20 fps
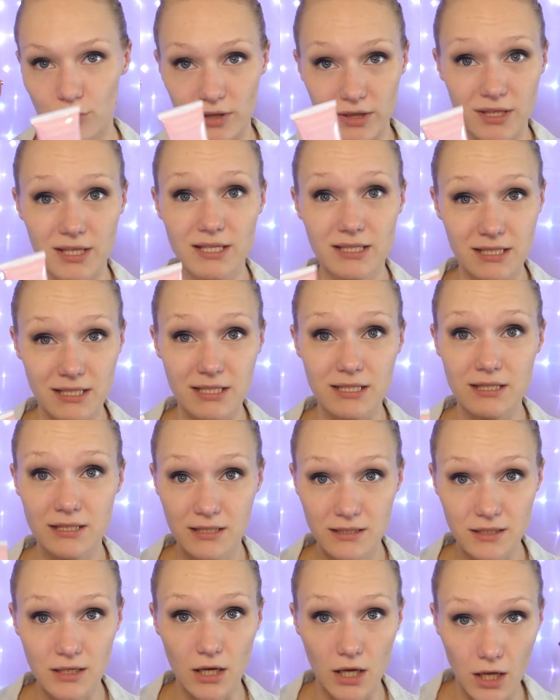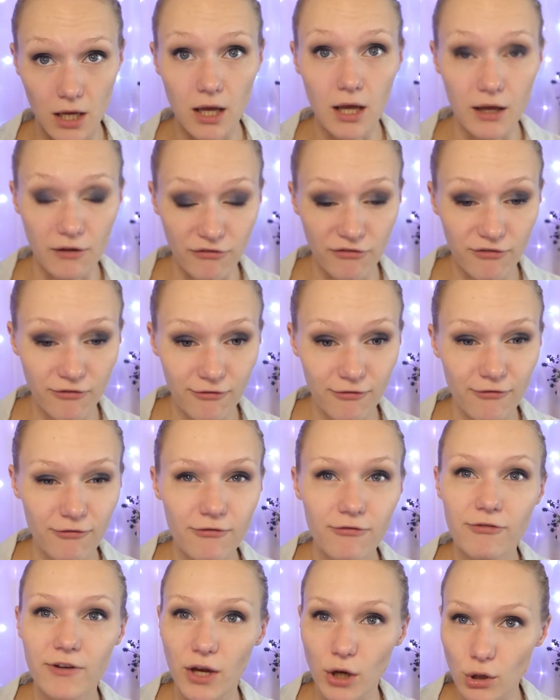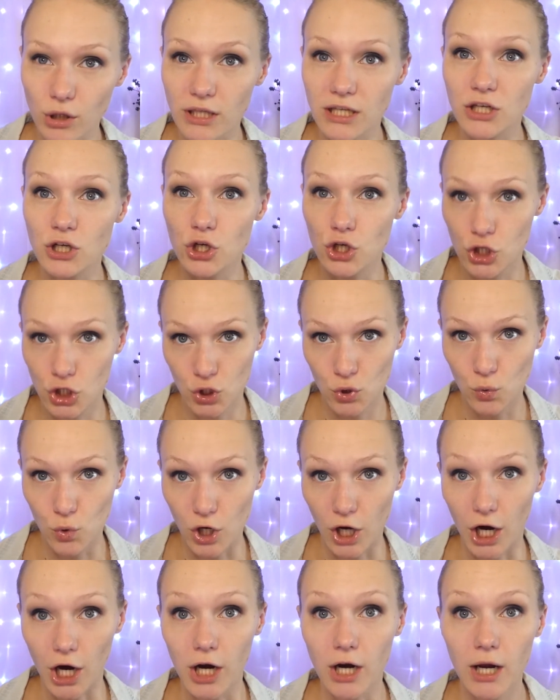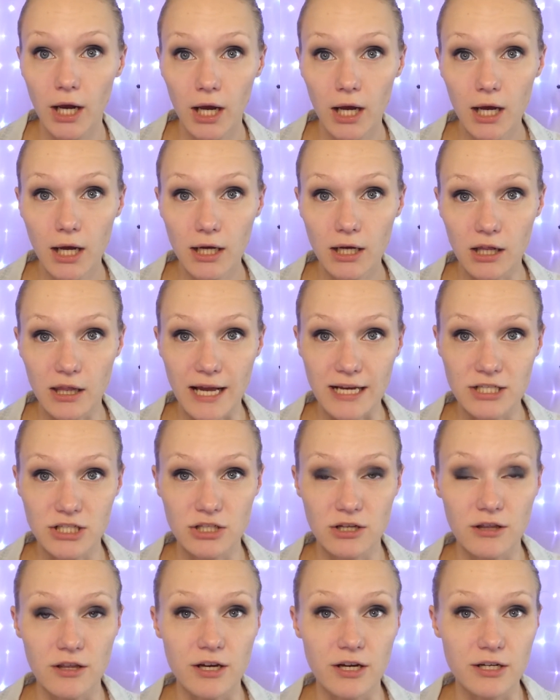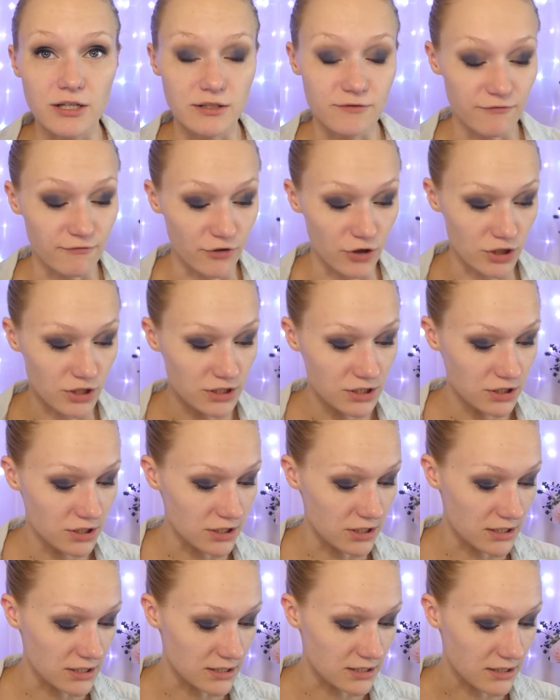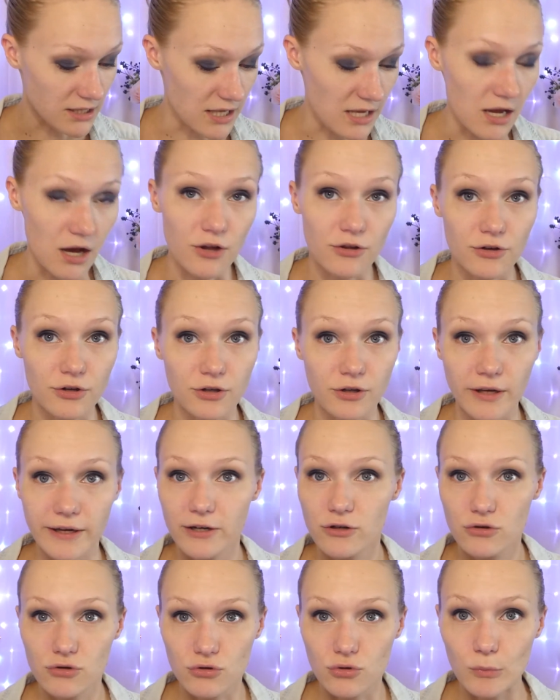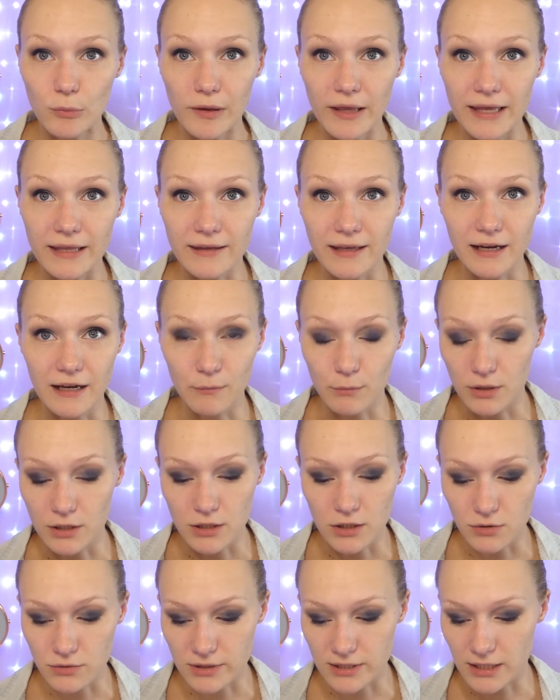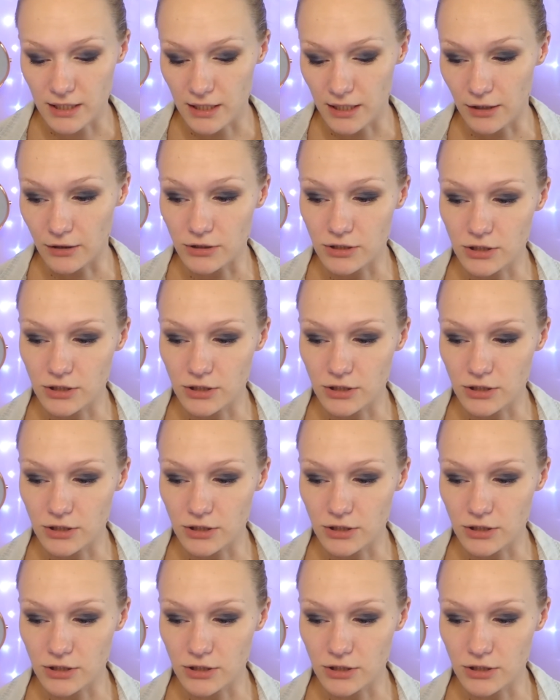This is a fairly newer collection of theirs versus the other like TruBlend that I've been using here.